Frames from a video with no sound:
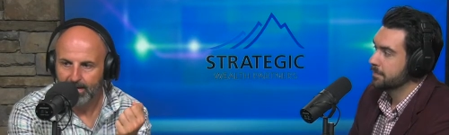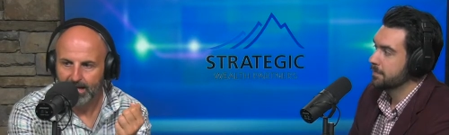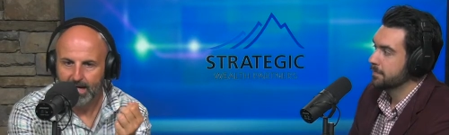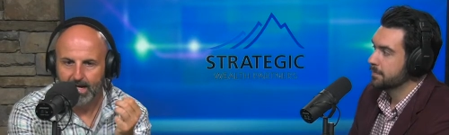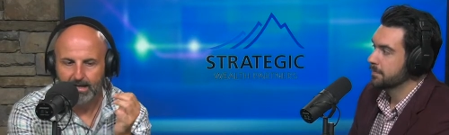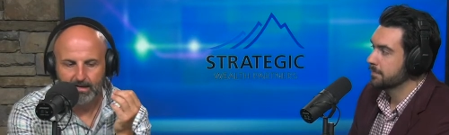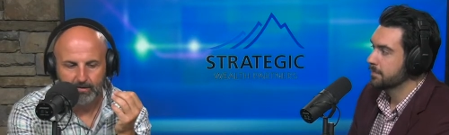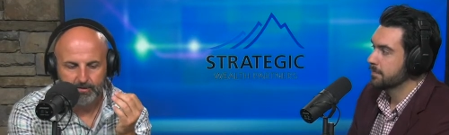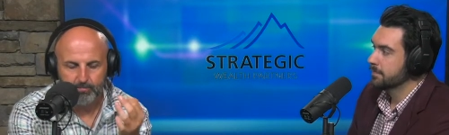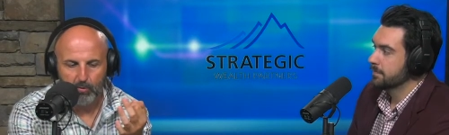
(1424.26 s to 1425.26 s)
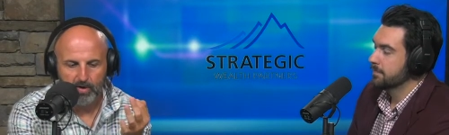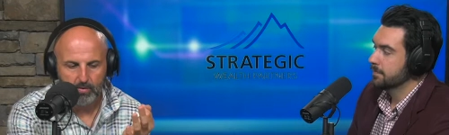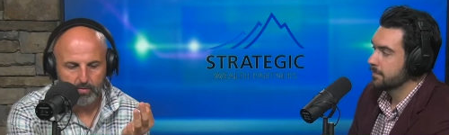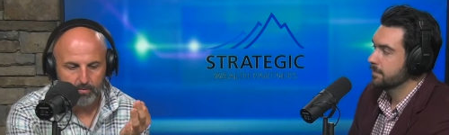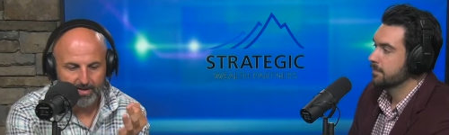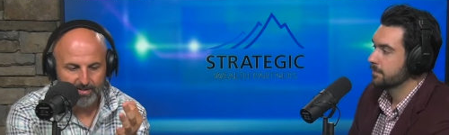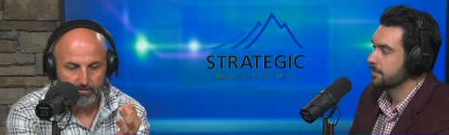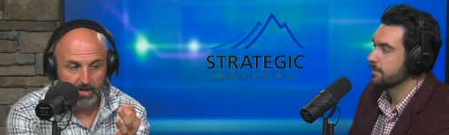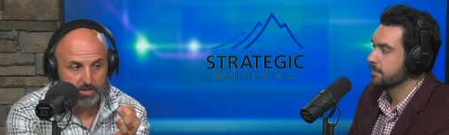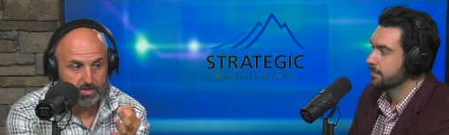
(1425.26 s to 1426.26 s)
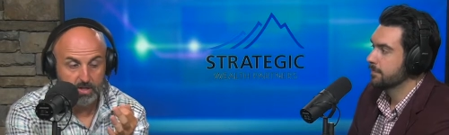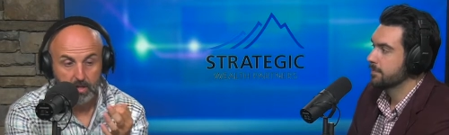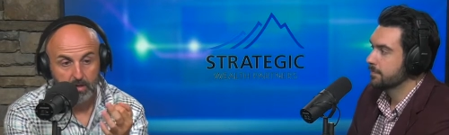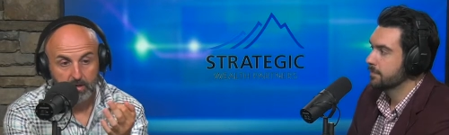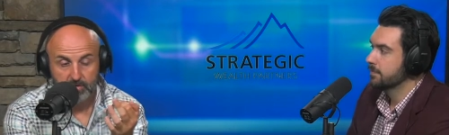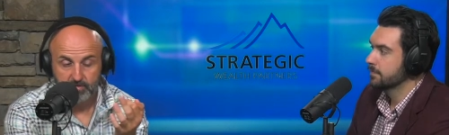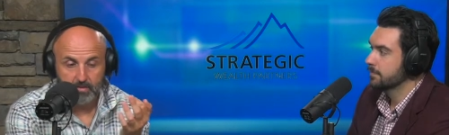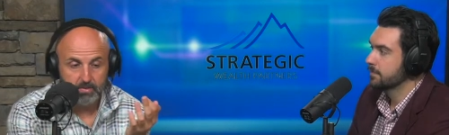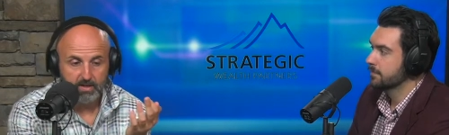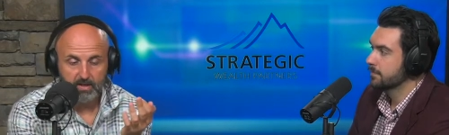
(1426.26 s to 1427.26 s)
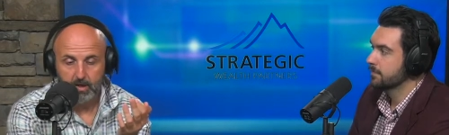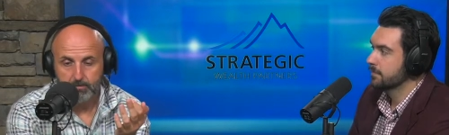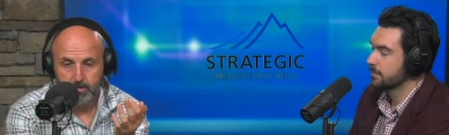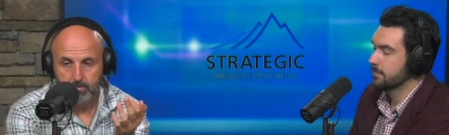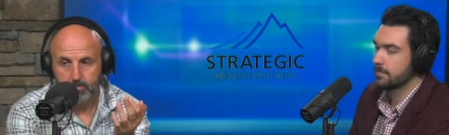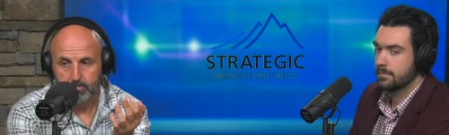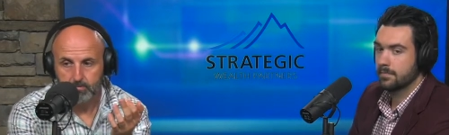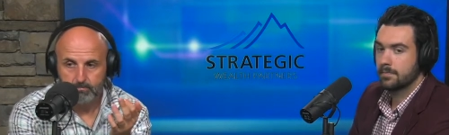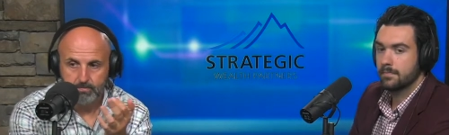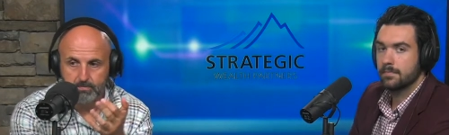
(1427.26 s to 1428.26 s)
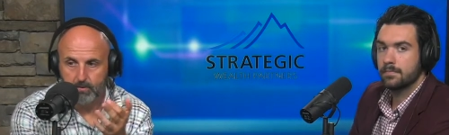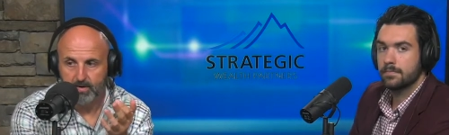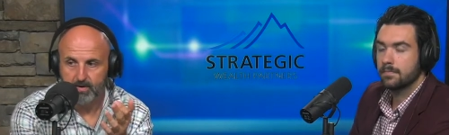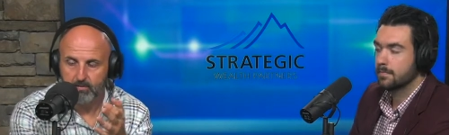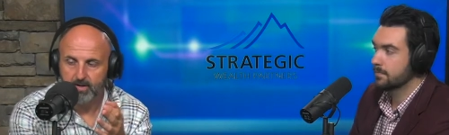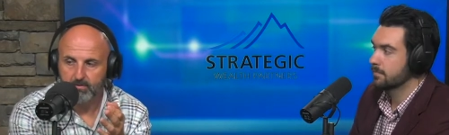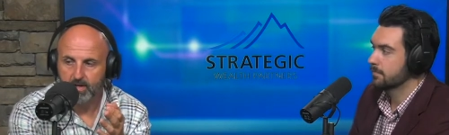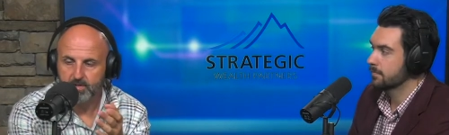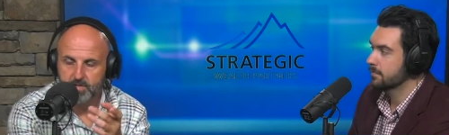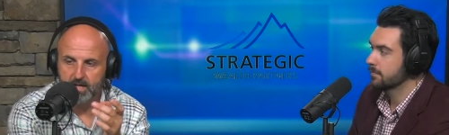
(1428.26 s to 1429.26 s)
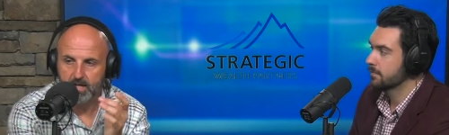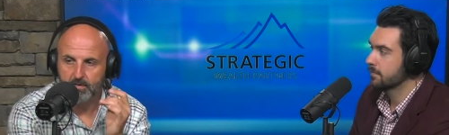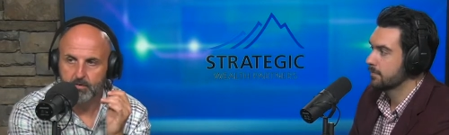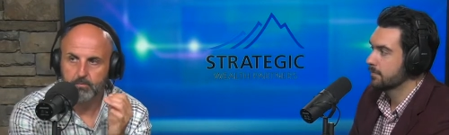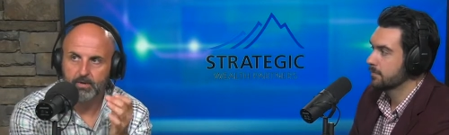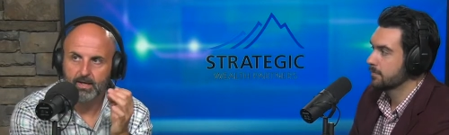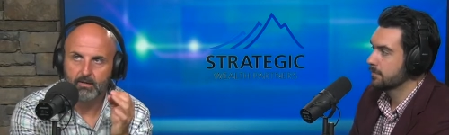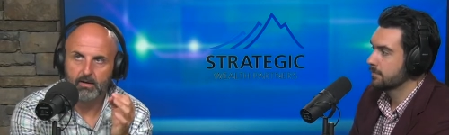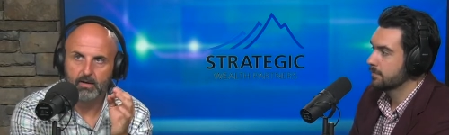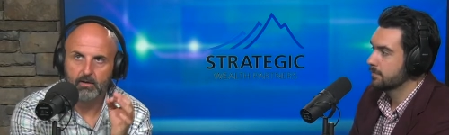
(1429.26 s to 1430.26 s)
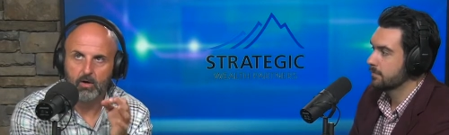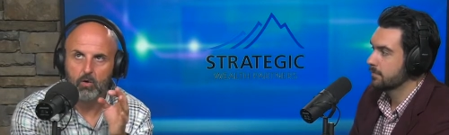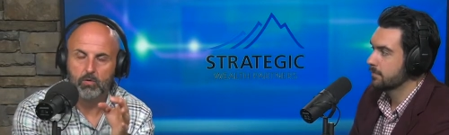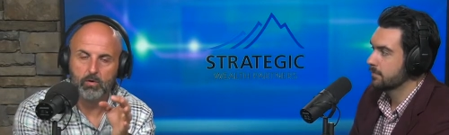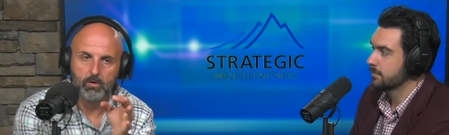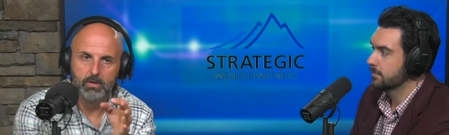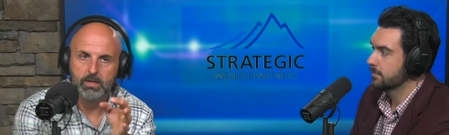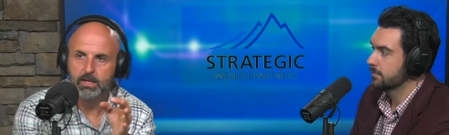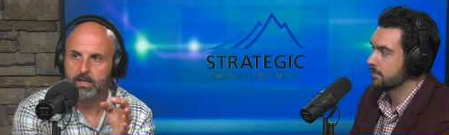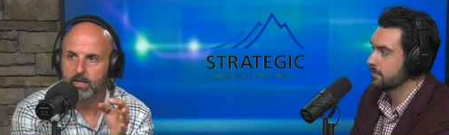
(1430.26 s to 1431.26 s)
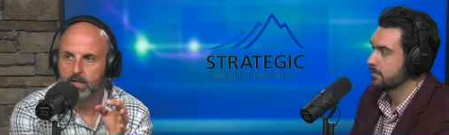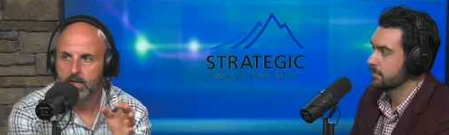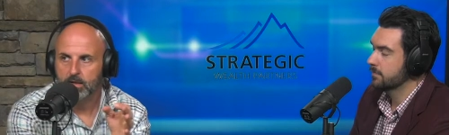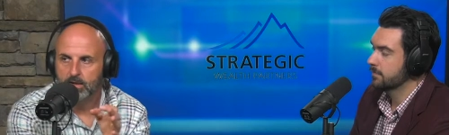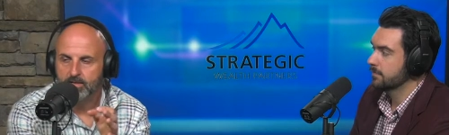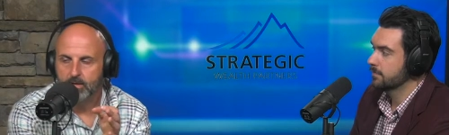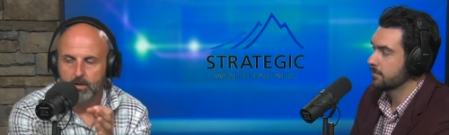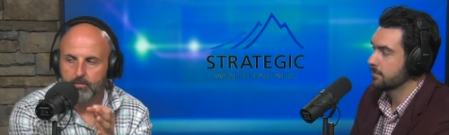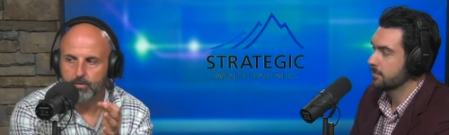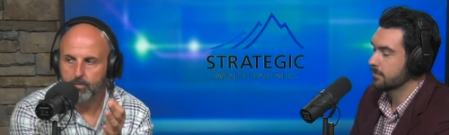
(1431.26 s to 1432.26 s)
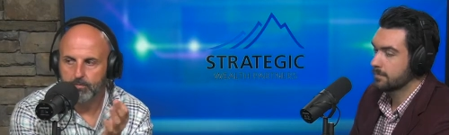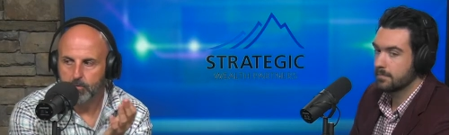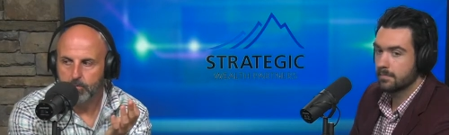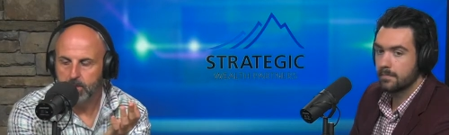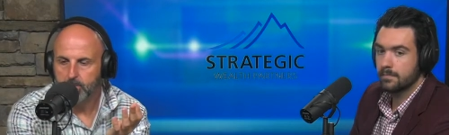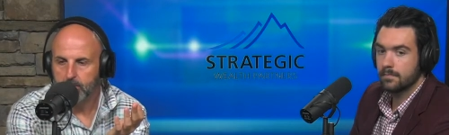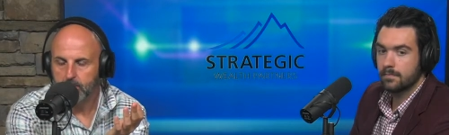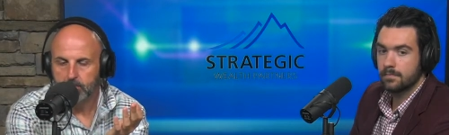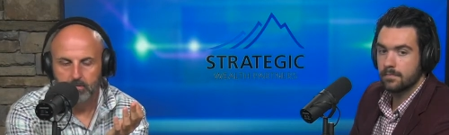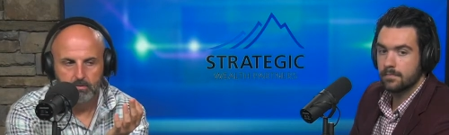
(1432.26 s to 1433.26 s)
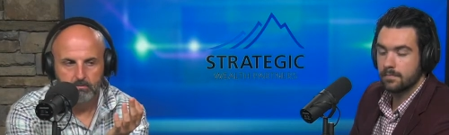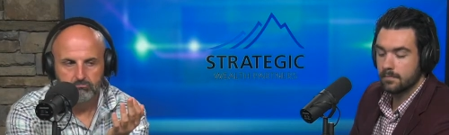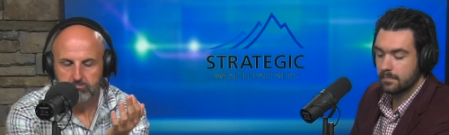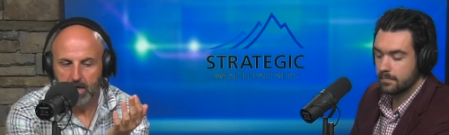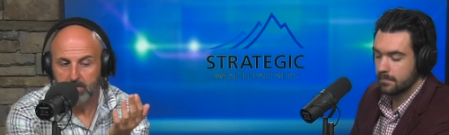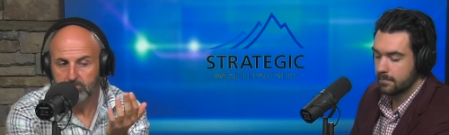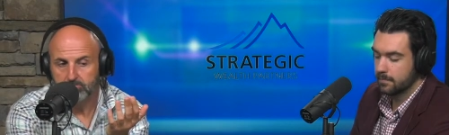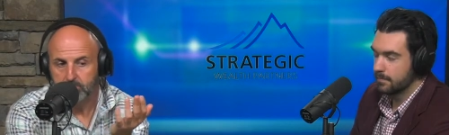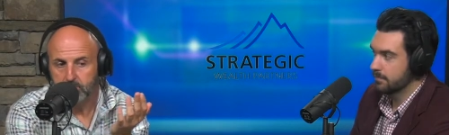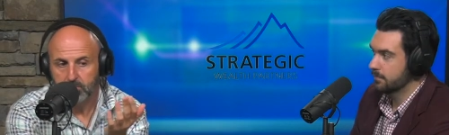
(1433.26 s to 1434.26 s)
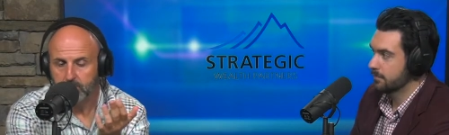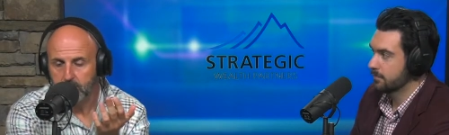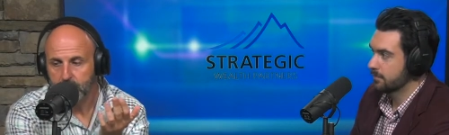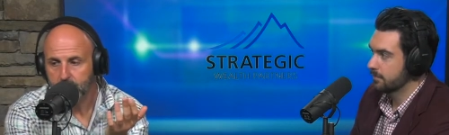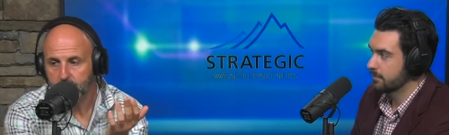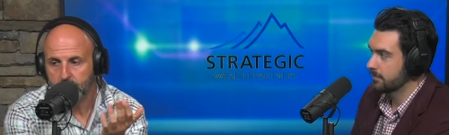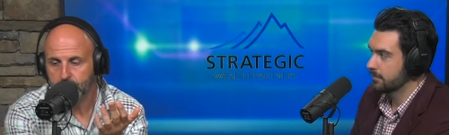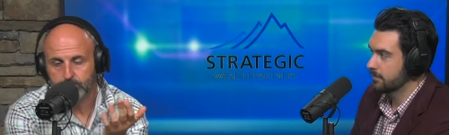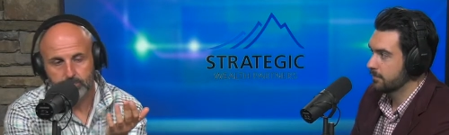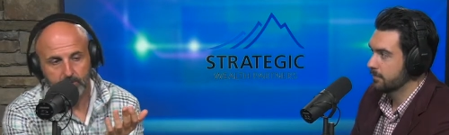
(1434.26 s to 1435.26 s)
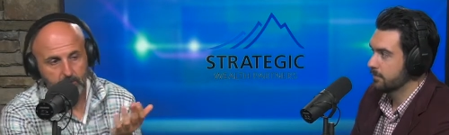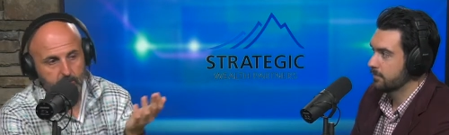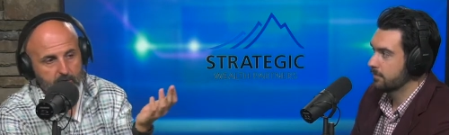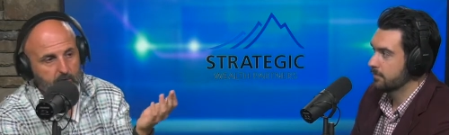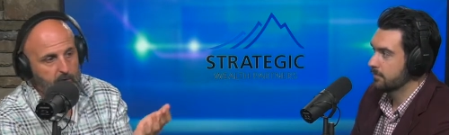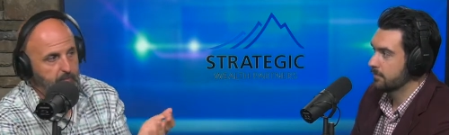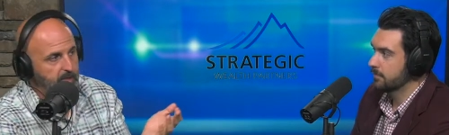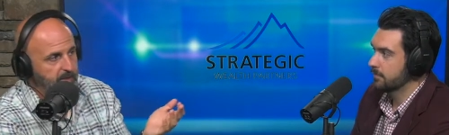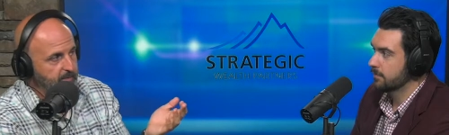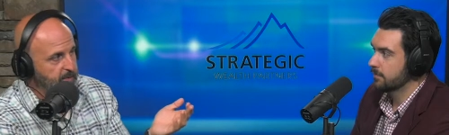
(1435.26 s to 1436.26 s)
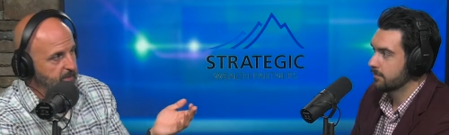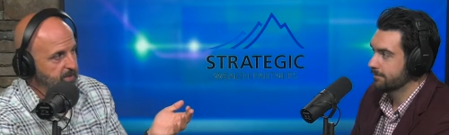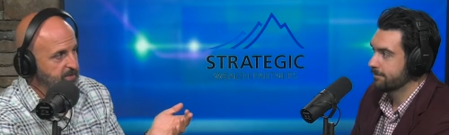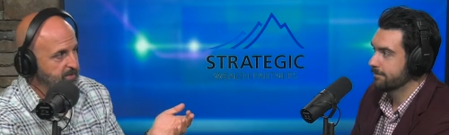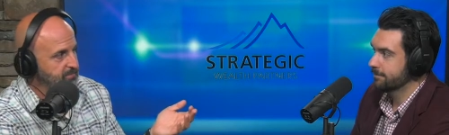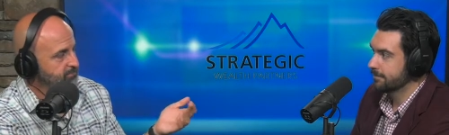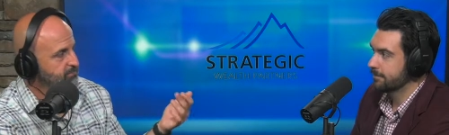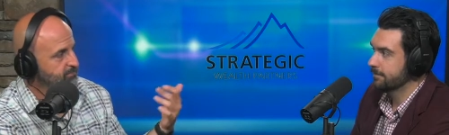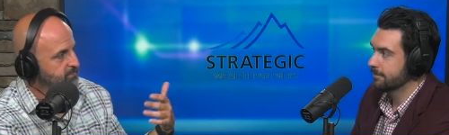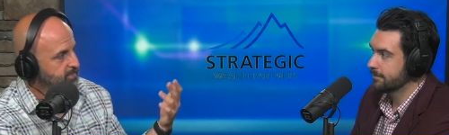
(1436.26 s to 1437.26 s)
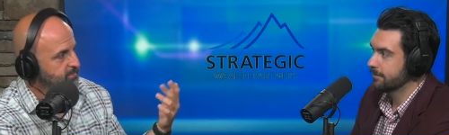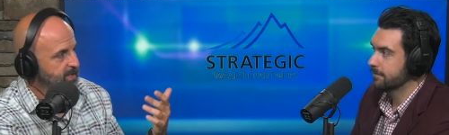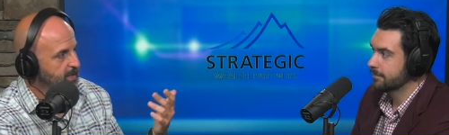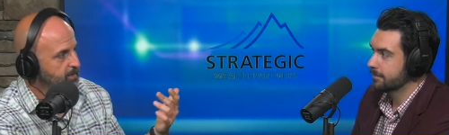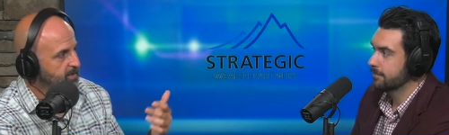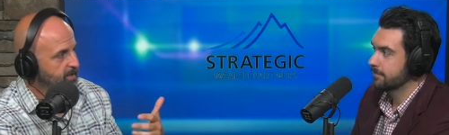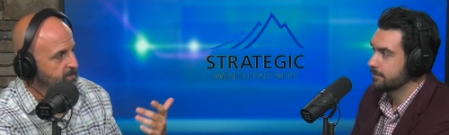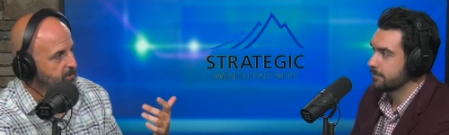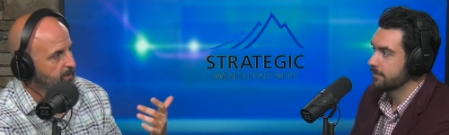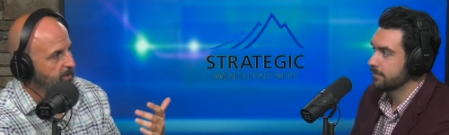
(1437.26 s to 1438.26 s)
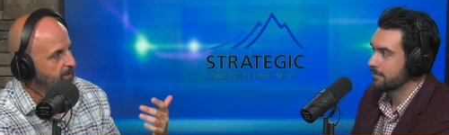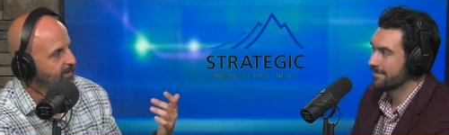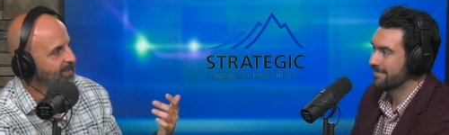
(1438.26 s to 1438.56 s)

Speaker 1: And I can at least point you in the right direction. Somebody can help you be pointed in the right direction. And if you're being let go currently, like I said, interview a few people. I, don't don't even if you don't want to call me because maybe you just think I'm a, a jerk,